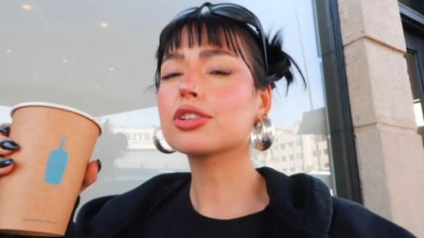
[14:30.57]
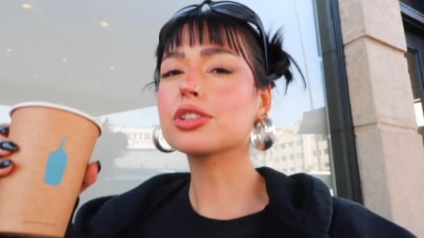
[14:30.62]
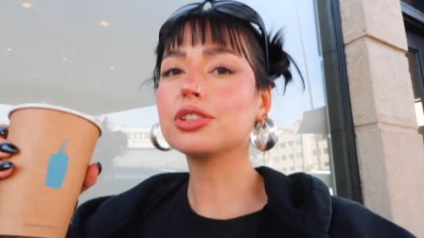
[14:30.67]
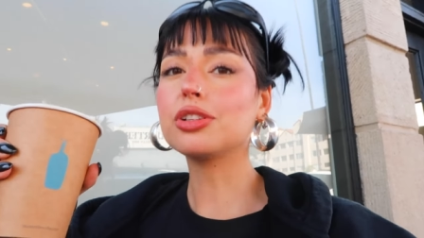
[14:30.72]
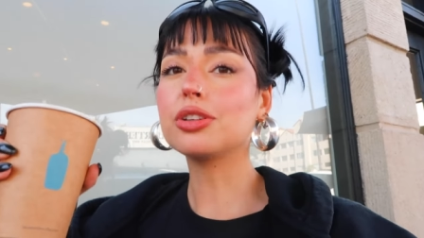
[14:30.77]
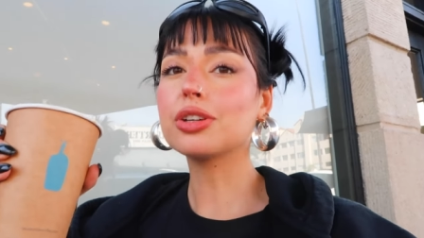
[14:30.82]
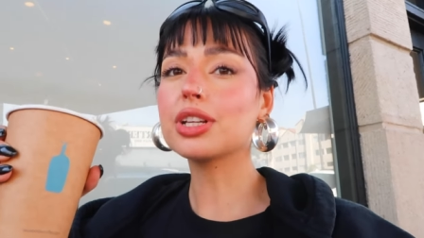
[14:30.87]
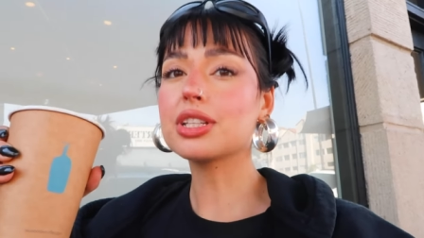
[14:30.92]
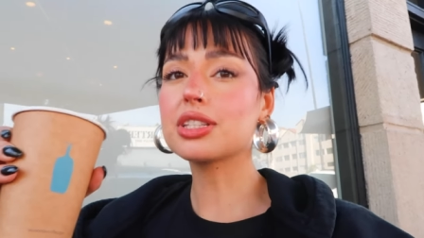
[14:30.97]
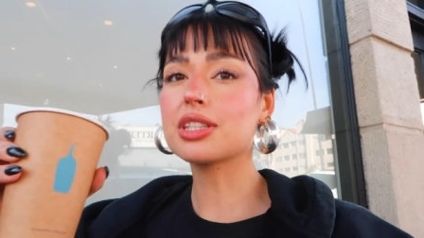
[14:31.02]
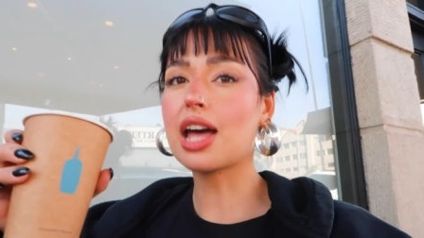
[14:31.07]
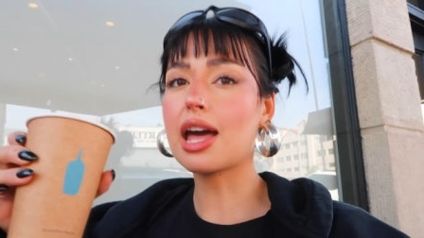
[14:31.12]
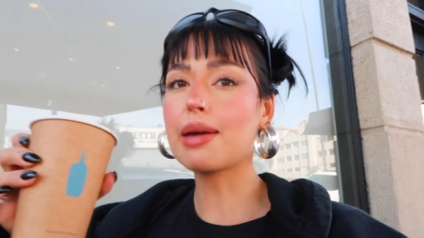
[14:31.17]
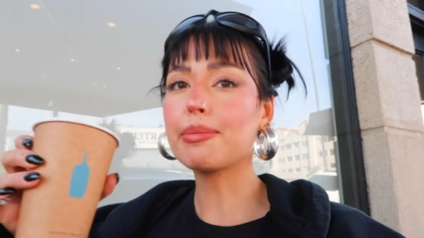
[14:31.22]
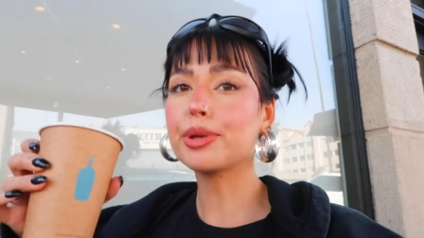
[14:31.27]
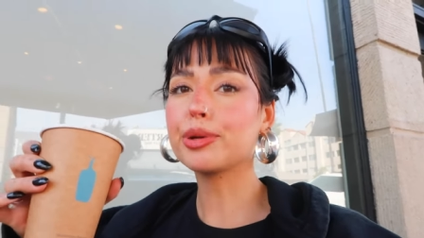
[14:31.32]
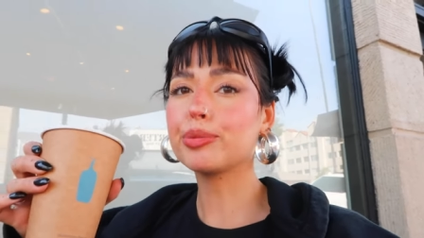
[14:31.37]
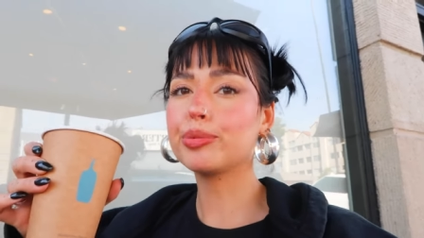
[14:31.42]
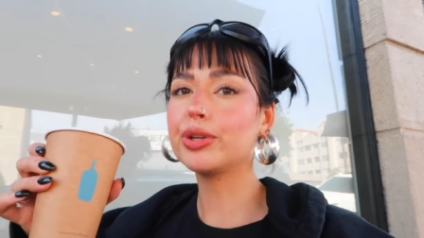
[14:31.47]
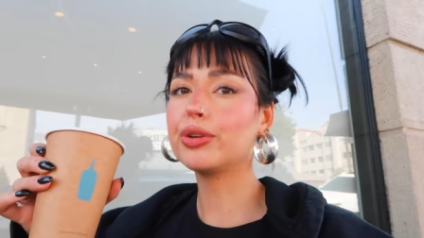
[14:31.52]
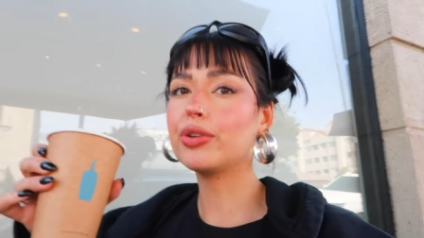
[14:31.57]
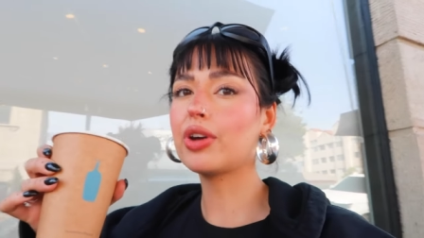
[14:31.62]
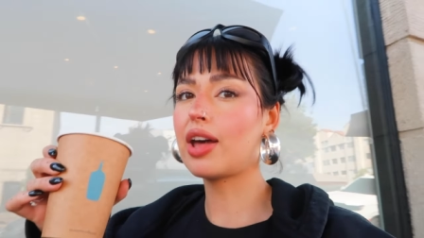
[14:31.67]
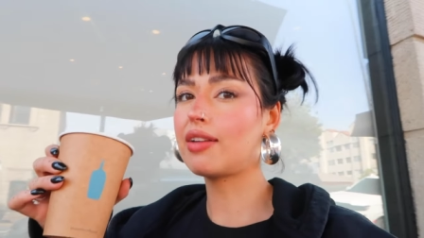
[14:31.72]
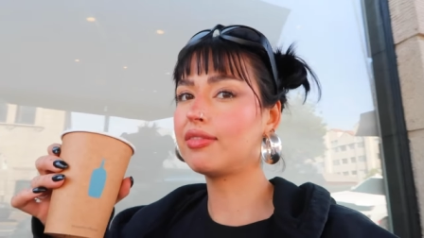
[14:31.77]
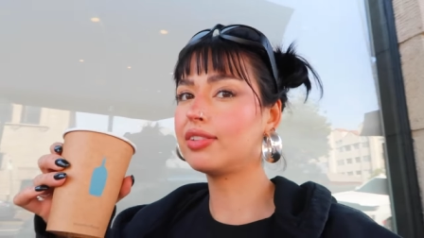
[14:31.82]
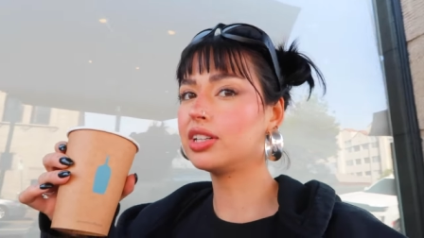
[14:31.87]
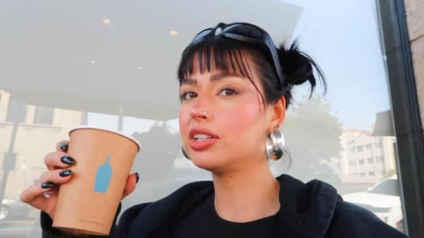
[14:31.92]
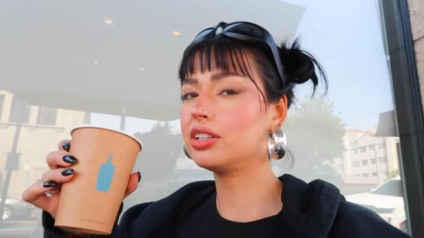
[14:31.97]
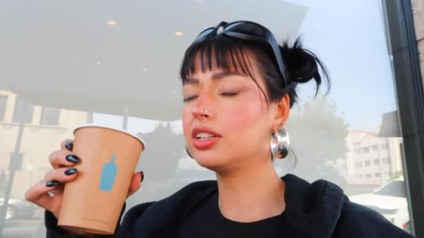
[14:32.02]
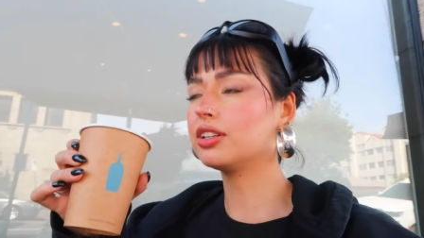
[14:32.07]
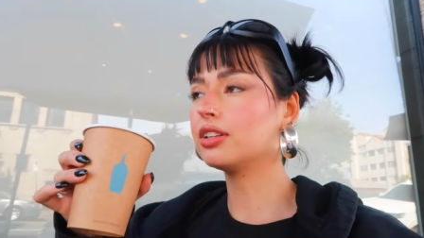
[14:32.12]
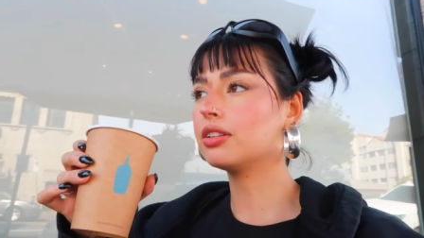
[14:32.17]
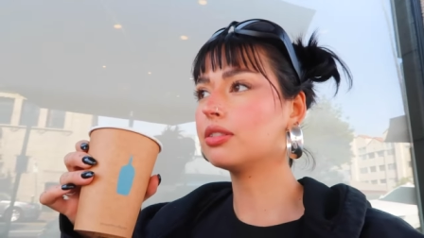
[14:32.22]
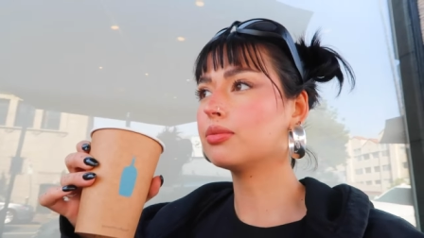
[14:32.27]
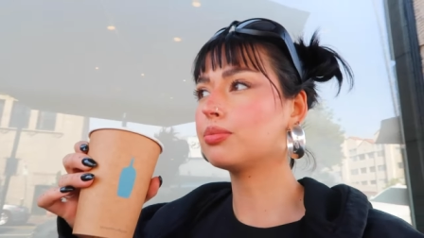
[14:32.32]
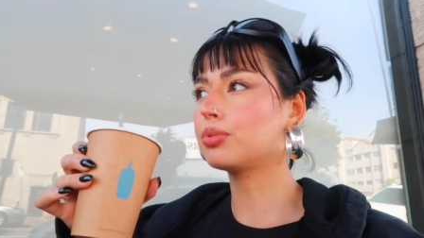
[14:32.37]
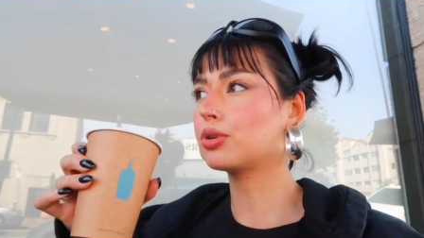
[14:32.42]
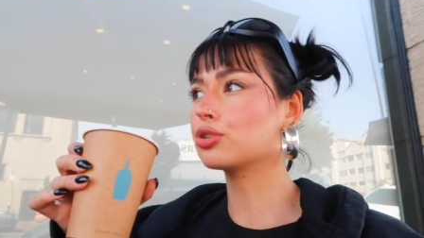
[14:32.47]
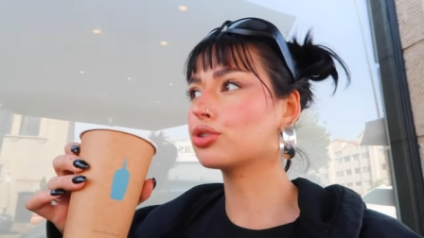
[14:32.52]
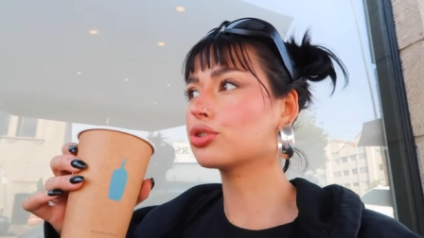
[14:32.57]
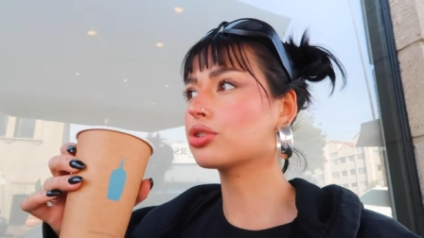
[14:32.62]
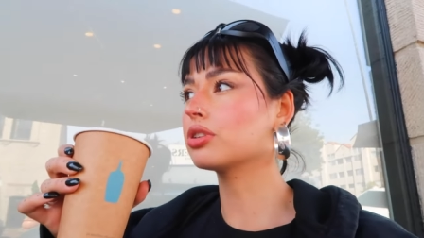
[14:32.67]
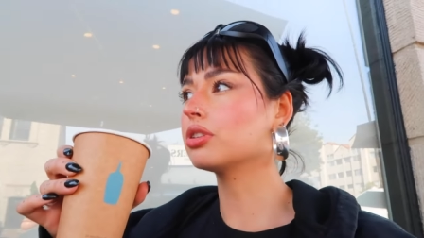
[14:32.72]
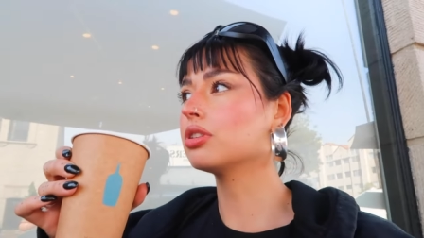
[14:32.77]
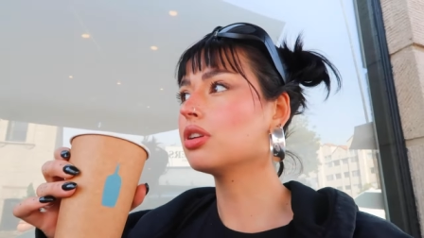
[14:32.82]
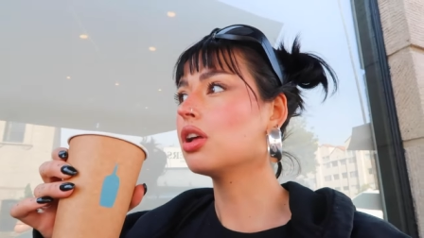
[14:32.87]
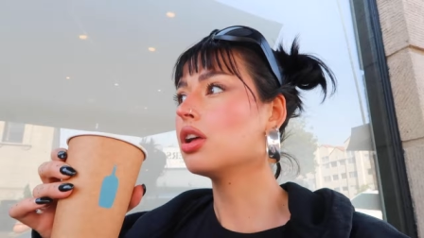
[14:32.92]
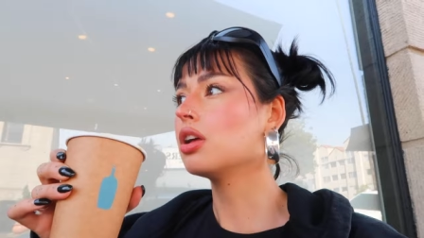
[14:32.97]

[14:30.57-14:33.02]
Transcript: the longest time, but we don't have it in Portugal.